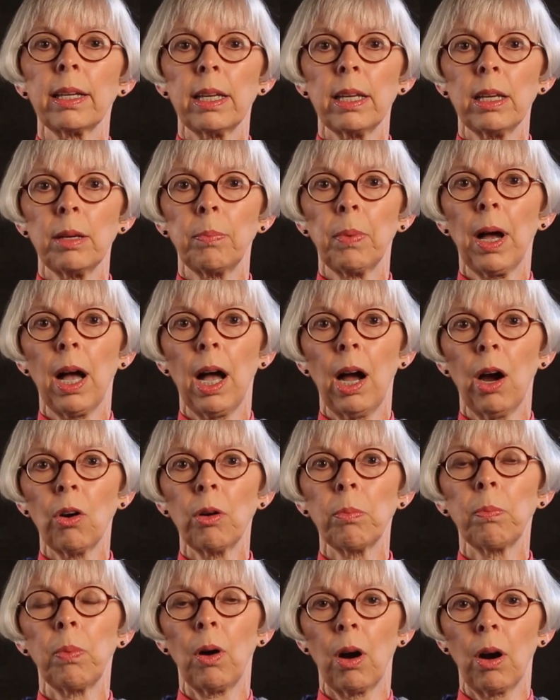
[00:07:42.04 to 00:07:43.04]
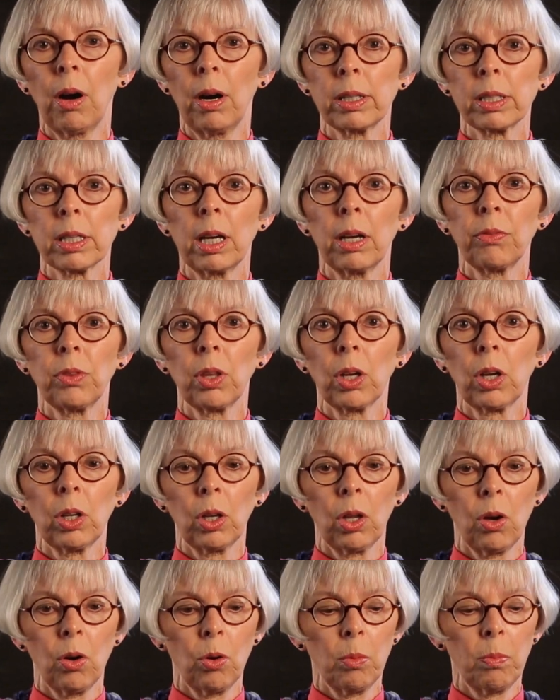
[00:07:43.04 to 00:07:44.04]
keep our part of the
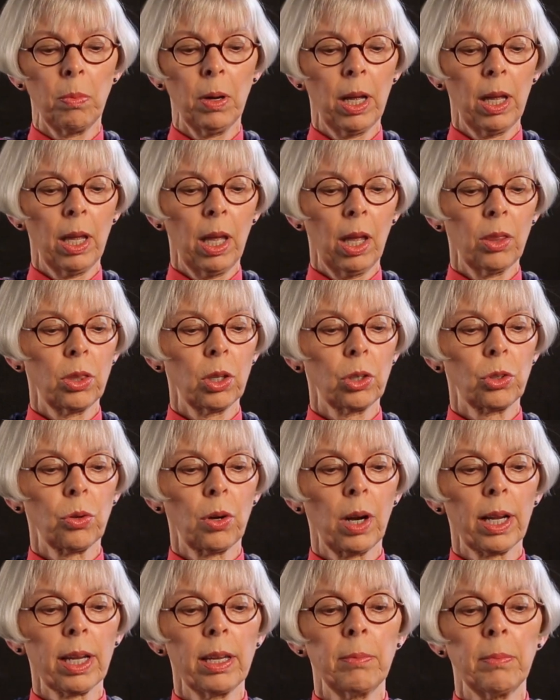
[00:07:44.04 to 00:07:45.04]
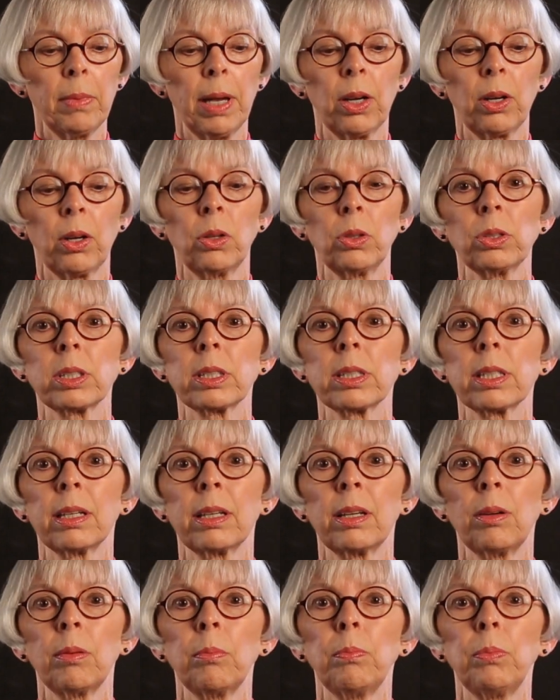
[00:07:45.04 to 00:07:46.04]
globe, the Truckee Meadows,
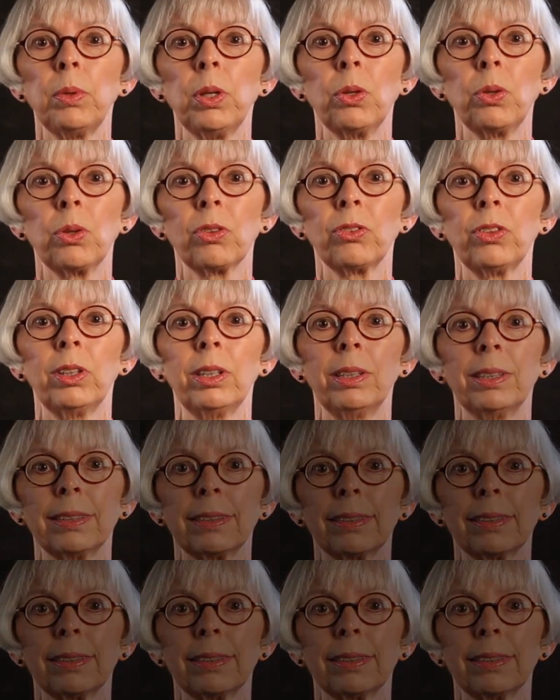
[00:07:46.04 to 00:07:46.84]
beautiful.